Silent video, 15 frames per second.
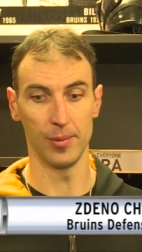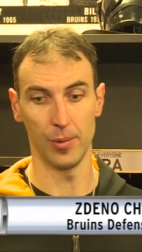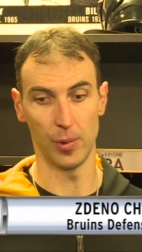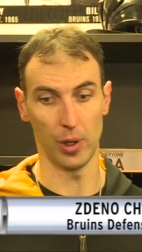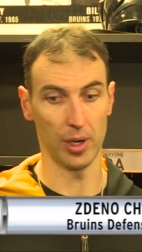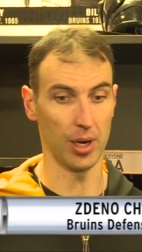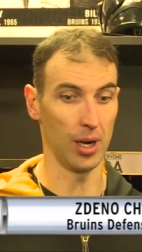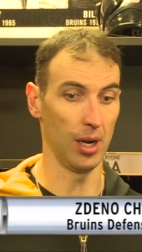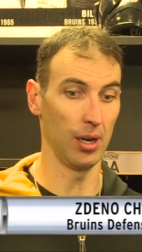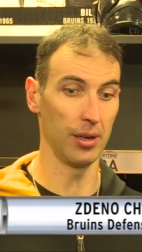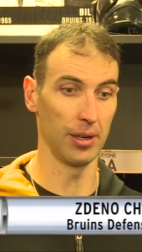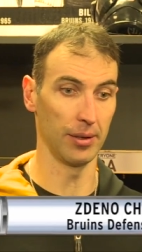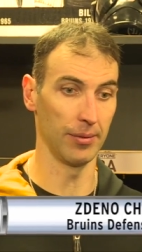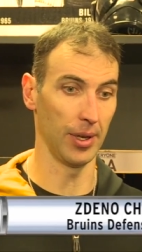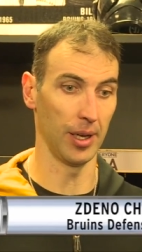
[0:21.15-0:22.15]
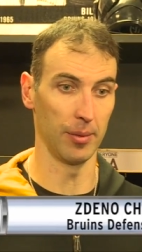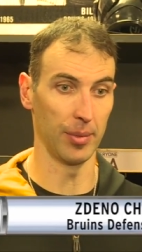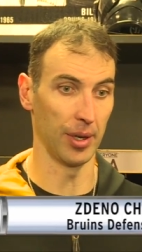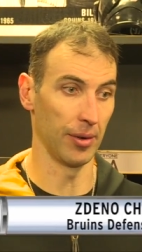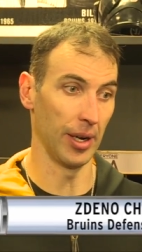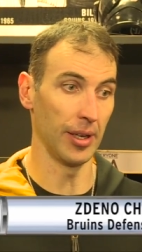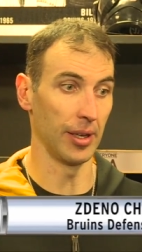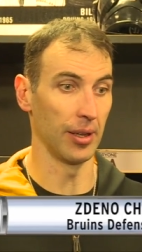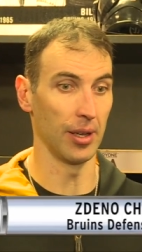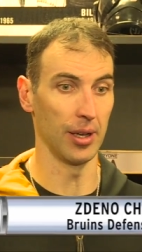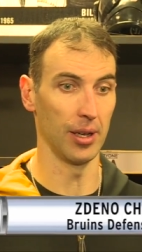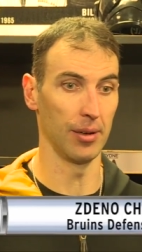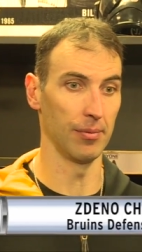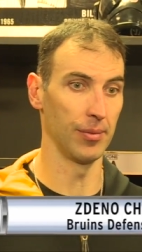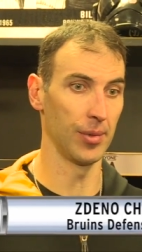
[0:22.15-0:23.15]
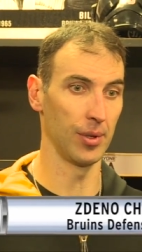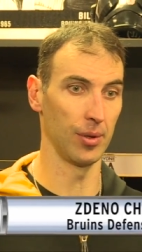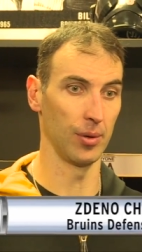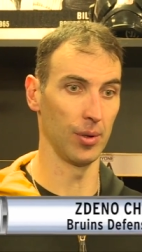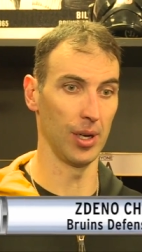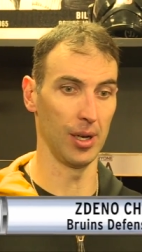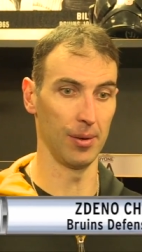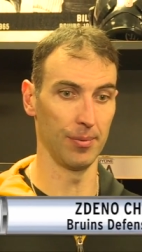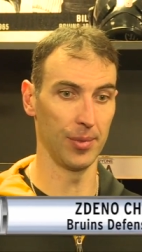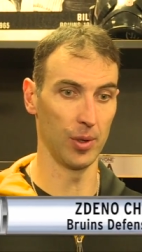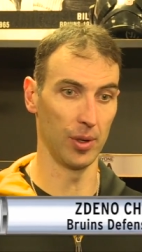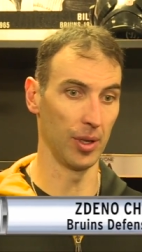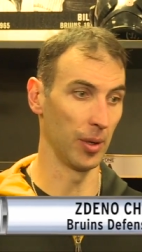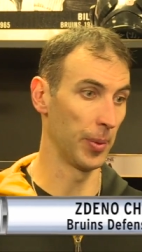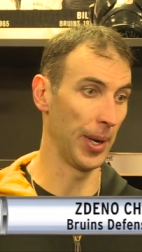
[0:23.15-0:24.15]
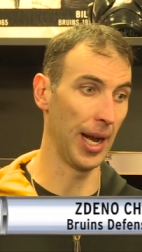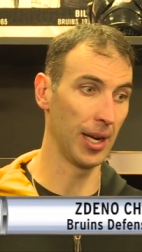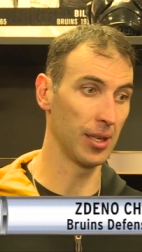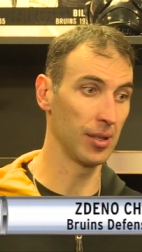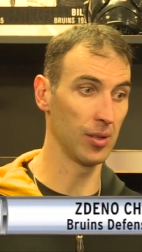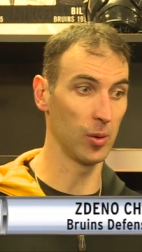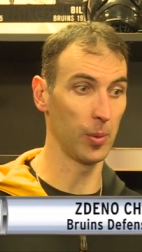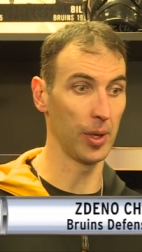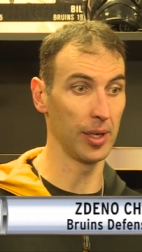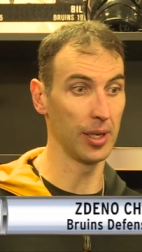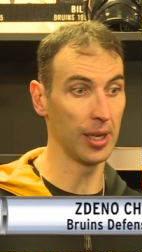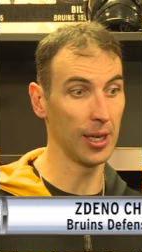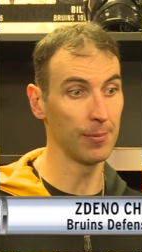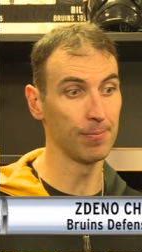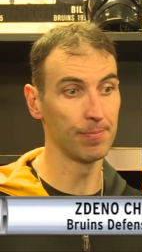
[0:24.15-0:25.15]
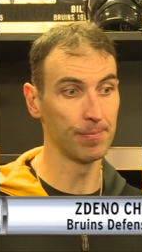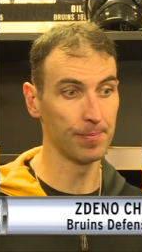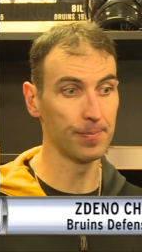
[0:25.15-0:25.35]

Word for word: work hard and, and be ready uh, to, uh, to either practice or play the game